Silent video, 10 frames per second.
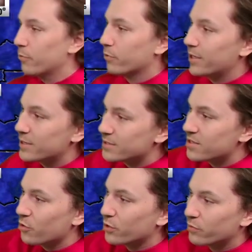We're not
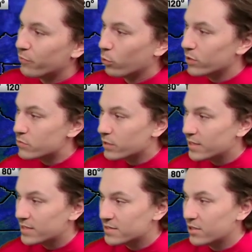necessarily in the 40s. We're
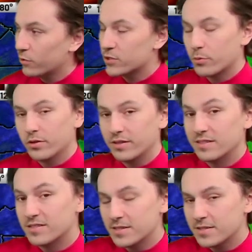not necessarily squarely in
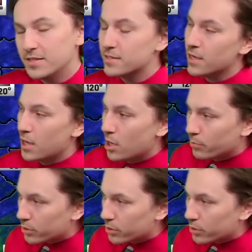the 60s.